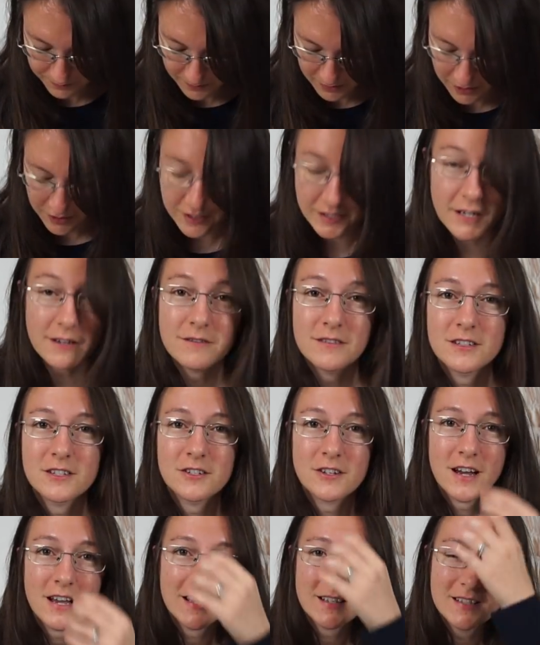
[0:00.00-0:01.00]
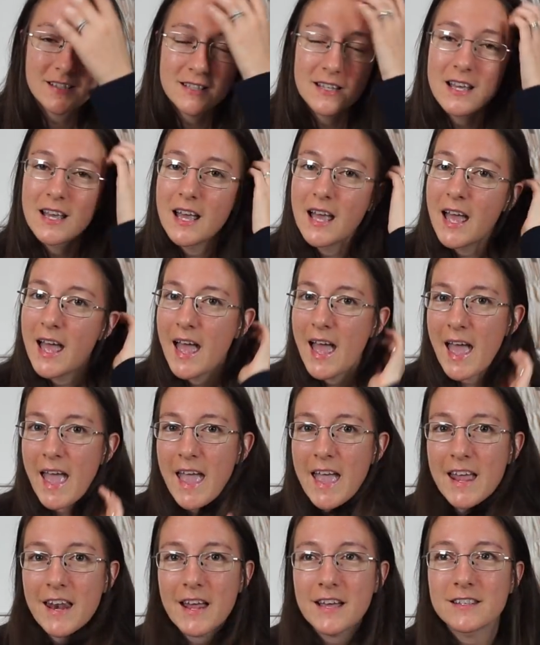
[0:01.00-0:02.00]
Shift Dress,
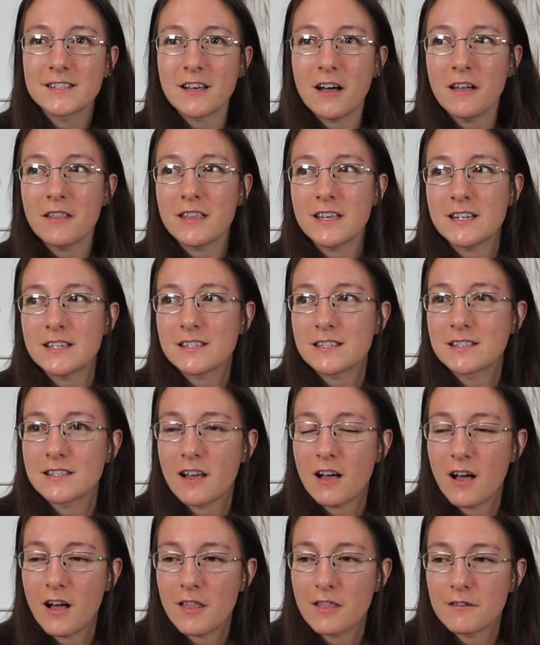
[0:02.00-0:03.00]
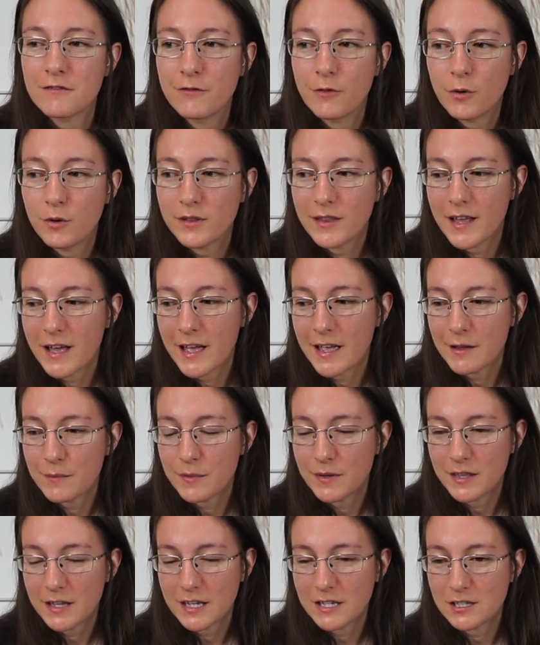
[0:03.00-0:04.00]
and I saw this on the Fold line
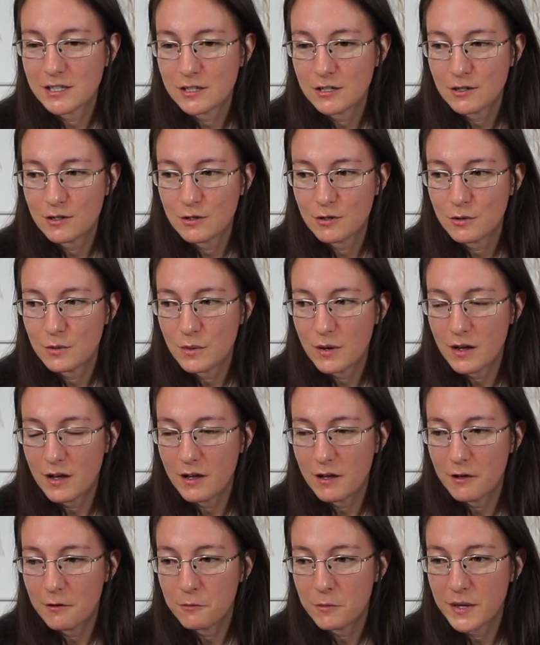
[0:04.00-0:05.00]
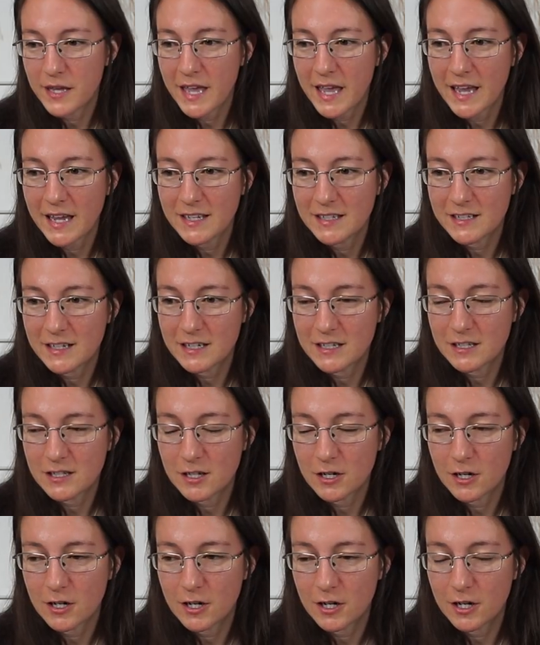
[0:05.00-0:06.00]
when they do, when Kate does
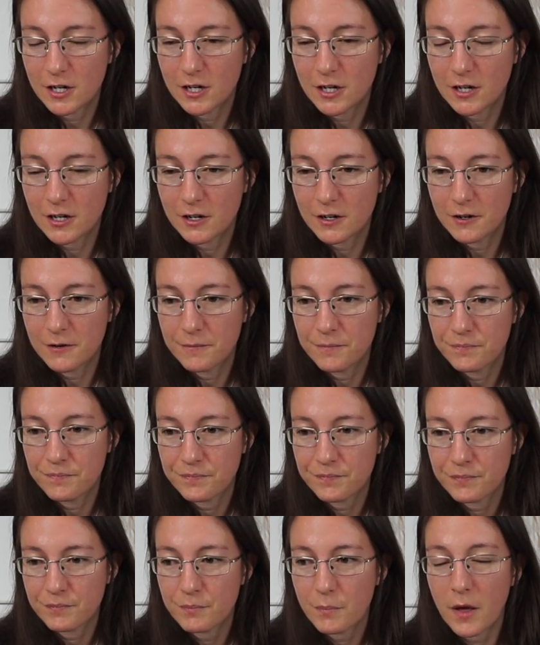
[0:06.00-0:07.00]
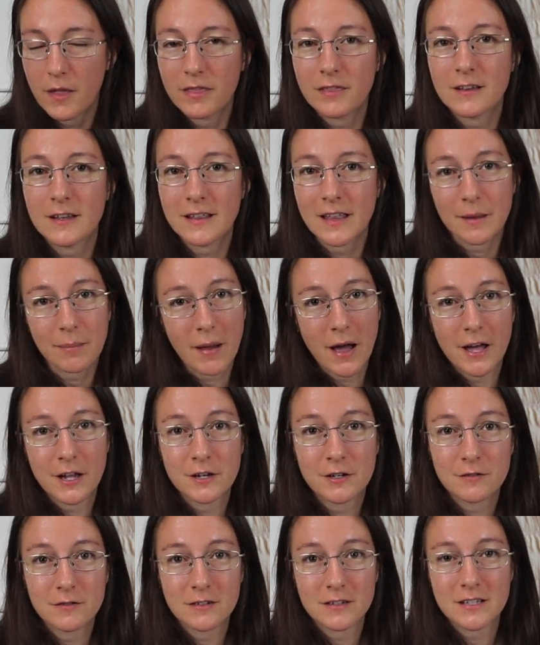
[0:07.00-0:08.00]
her monthly like
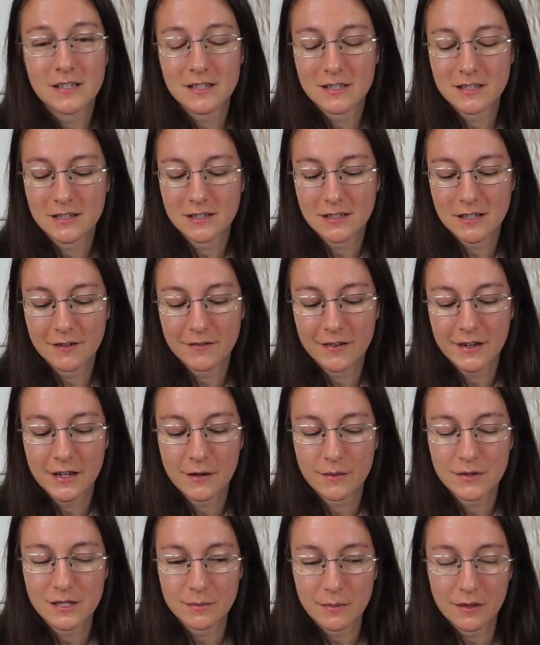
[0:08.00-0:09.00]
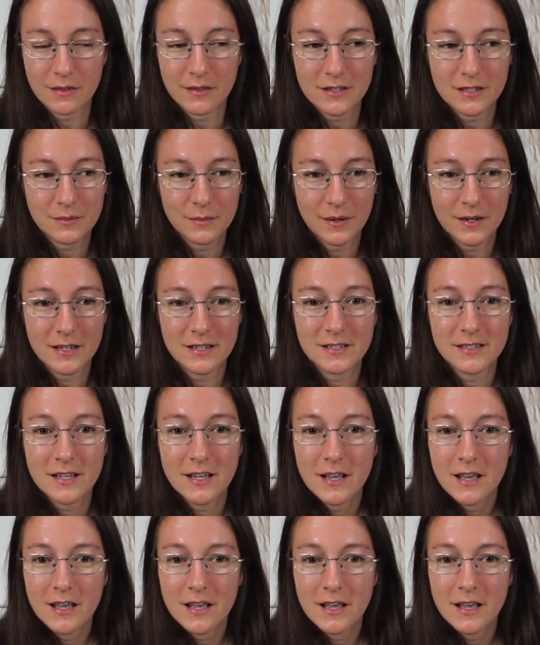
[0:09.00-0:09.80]
pattern releases, and I forget which month this was,